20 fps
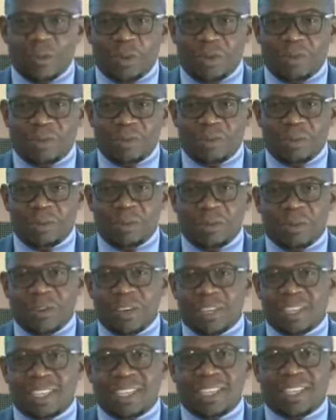I think we've
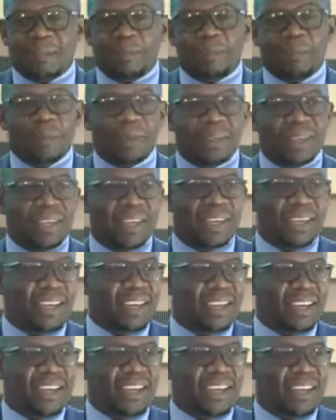we've created a
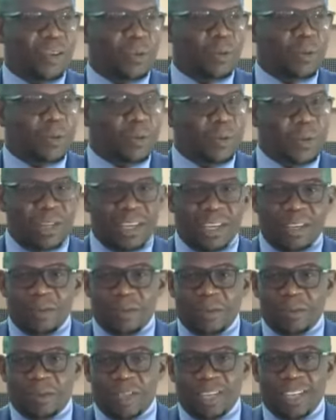uh,
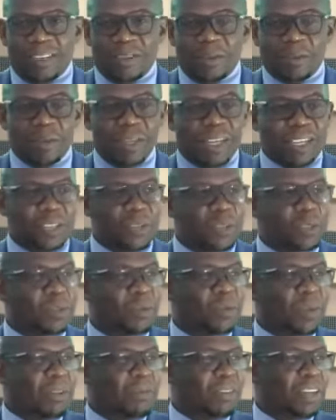we, we've been we've
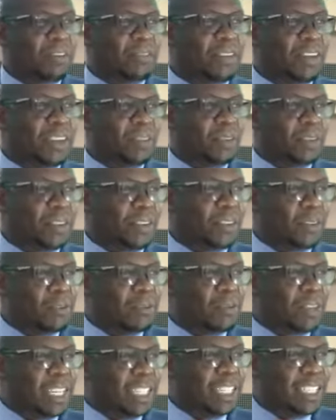been accused of having a
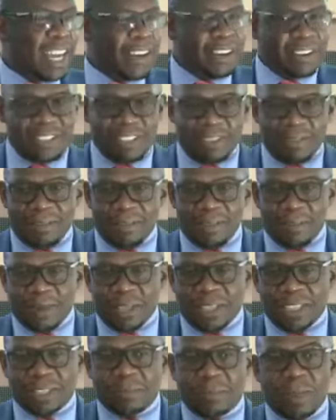very confident
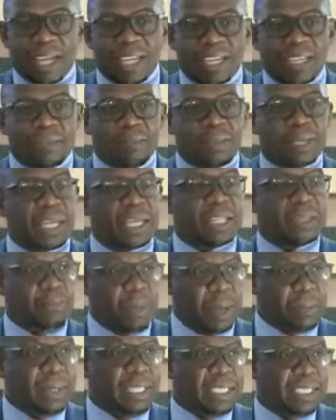narrative about this market,
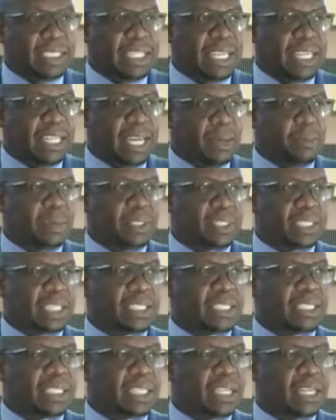but I, I must say
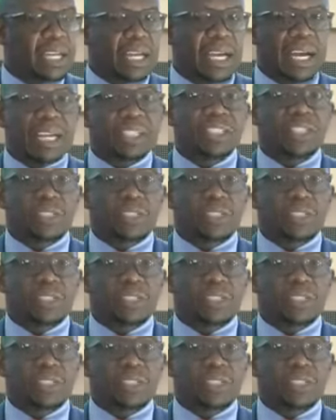that presents